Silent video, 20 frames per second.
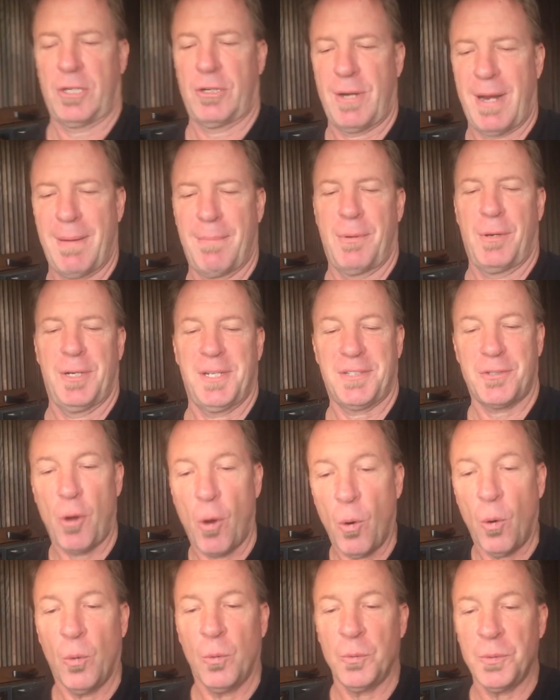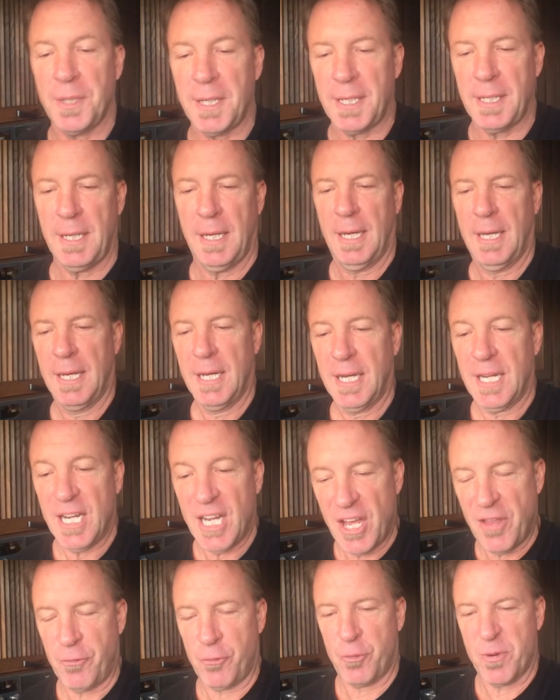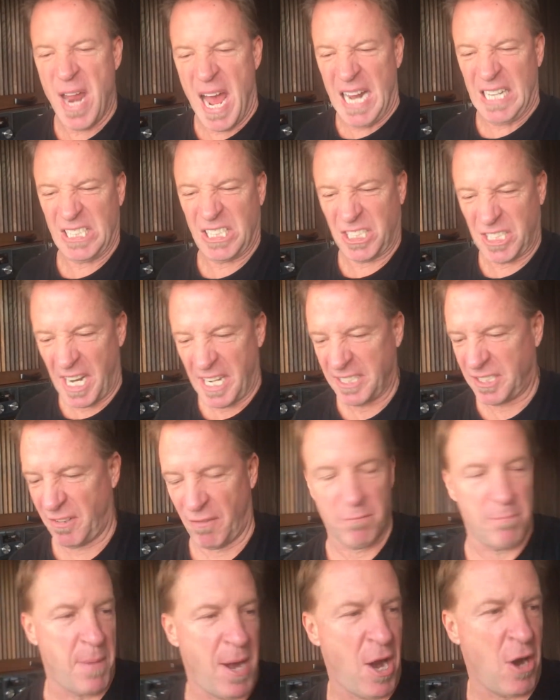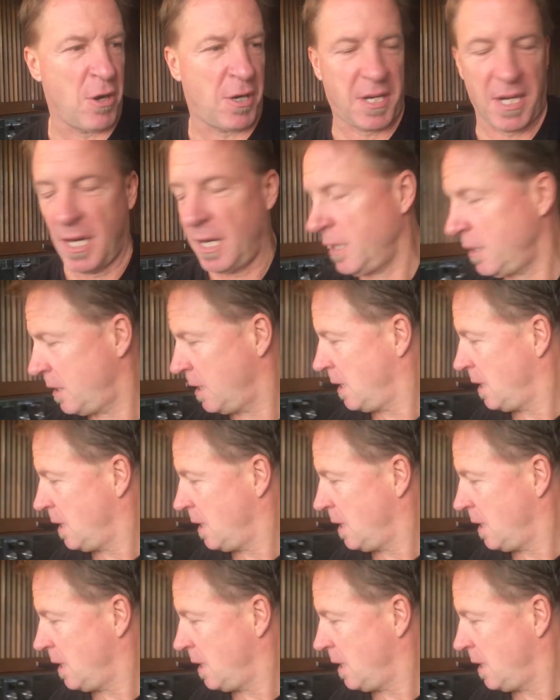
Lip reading: Cranberries only in the United States of America.